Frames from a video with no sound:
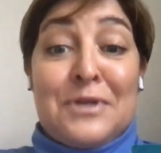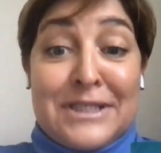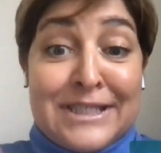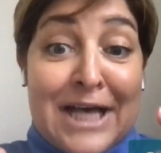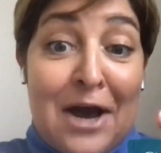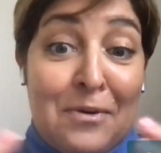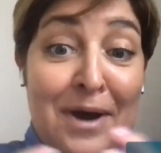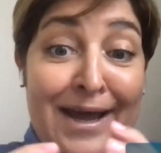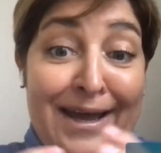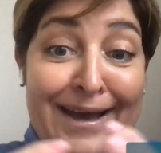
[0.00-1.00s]
So this is how
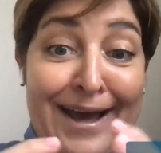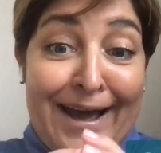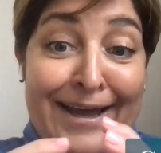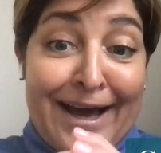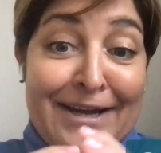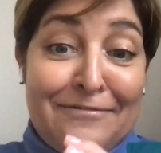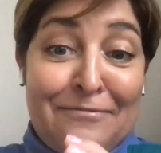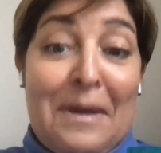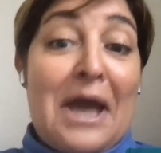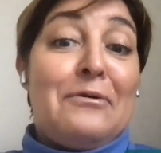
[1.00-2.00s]
I kind
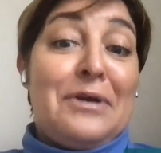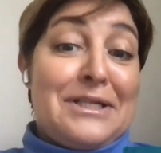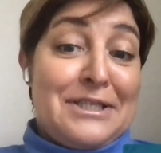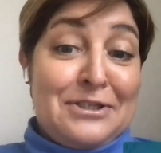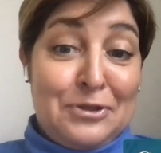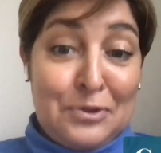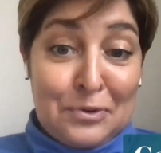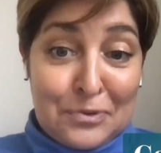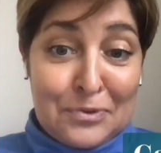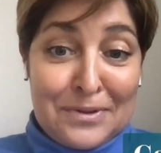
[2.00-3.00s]
of married the
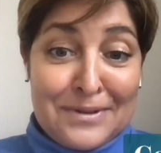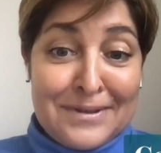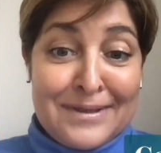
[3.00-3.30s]
two.